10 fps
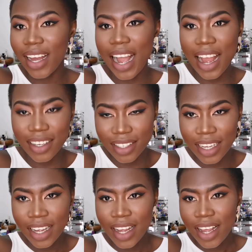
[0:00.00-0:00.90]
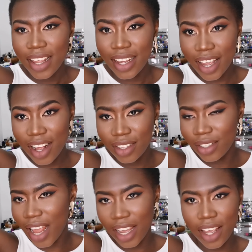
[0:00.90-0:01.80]
hang,
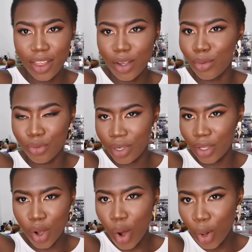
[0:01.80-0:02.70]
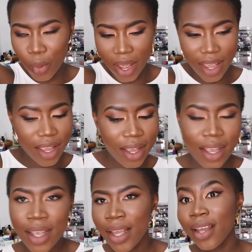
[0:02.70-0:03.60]
like in the hallway,
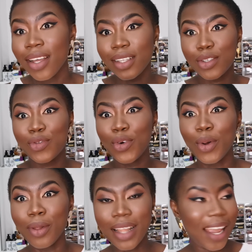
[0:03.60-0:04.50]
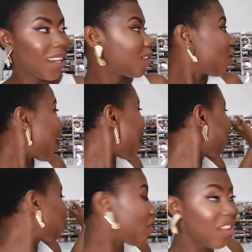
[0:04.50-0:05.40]
is full. Like, so I
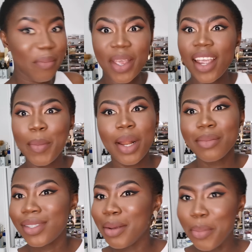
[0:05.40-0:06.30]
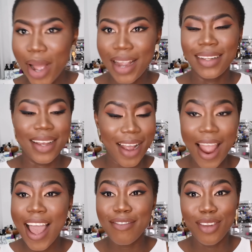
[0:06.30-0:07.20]
have some of them here, but I'm still buying. Like,
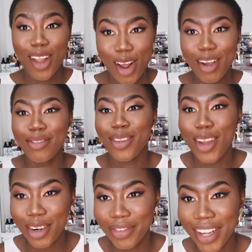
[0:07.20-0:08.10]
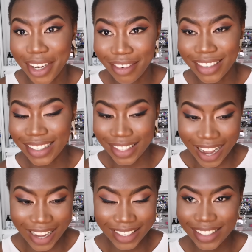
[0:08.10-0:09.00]
I have a lot of earrings,
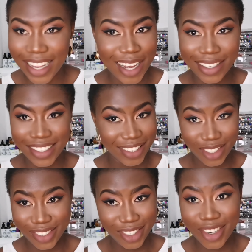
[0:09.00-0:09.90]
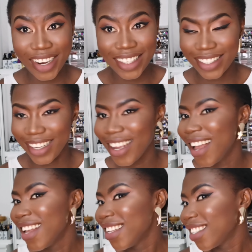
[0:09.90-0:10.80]
guys. It's just crazy.
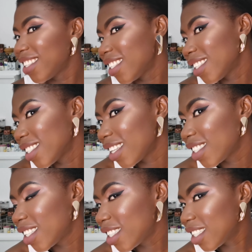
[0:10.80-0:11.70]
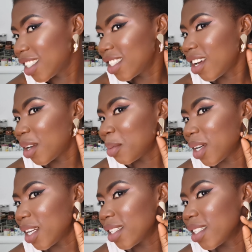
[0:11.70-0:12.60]
So this is the
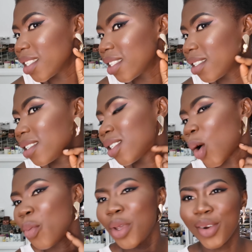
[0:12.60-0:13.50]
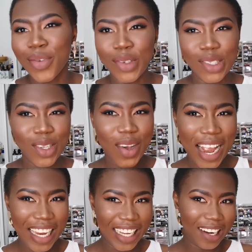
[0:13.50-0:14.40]
one. This is so beautiful,
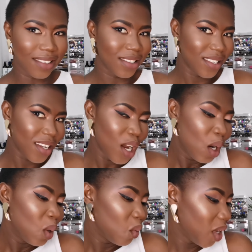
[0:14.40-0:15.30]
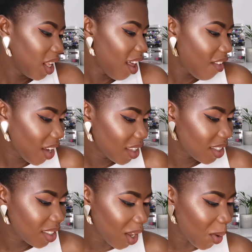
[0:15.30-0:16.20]
so elegant. Really love
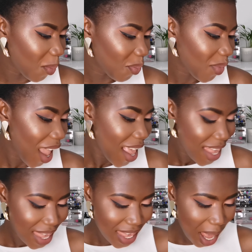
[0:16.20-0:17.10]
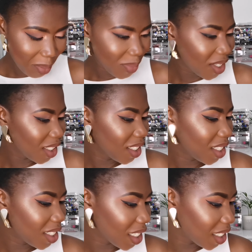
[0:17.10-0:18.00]
it. So yep, so
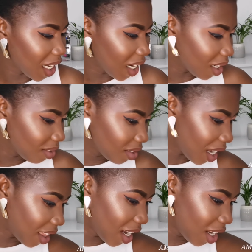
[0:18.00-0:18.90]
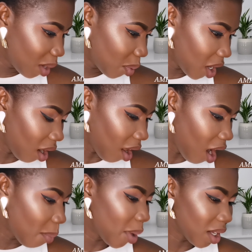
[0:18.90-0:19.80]
this is the second. I think I didn't pick a
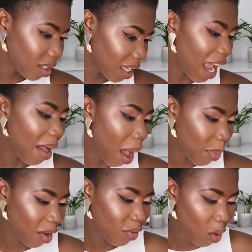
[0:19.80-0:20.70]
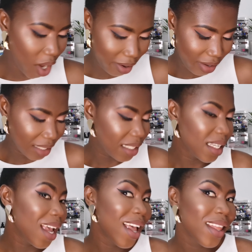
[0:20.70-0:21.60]
lot, but yeah, I picked 4
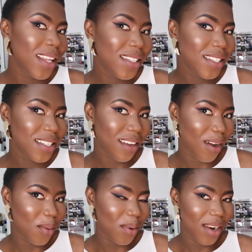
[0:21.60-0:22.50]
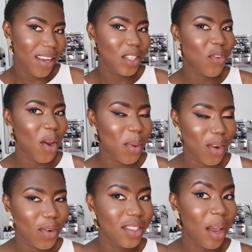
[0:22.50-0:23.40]
earrings. This is the second one. It's very
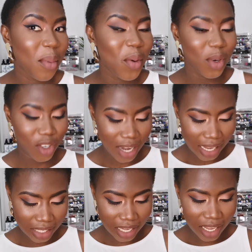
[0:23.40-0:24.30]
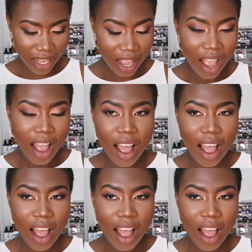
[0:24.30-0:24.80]
beautiful. Tell me what you guys think.